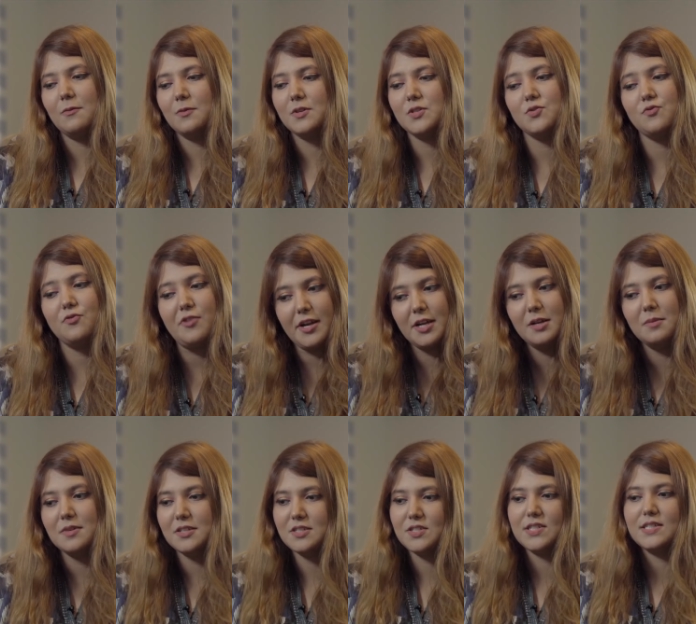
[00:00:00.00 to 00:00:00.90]
was very
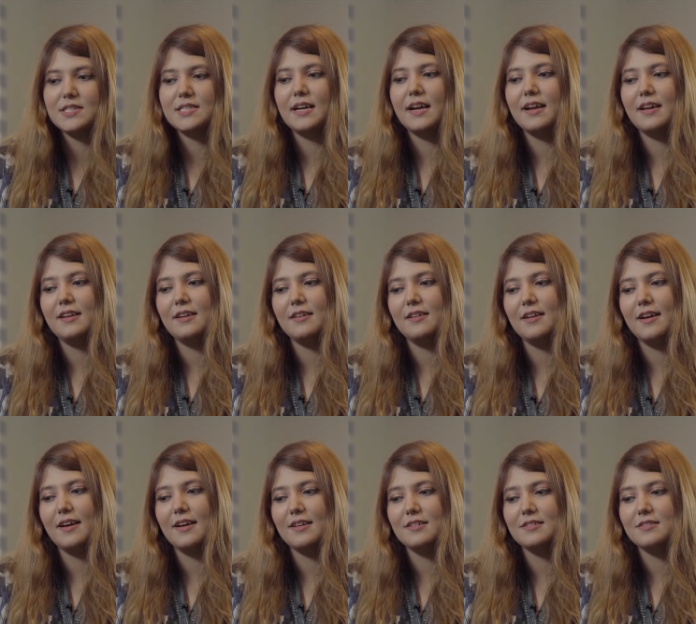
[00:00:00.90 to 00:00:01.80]
much excited
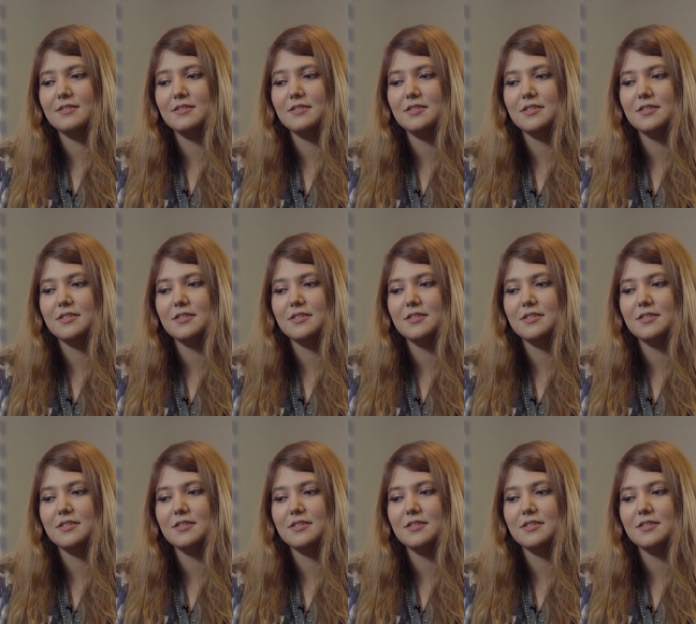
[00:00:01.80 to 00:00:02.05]
and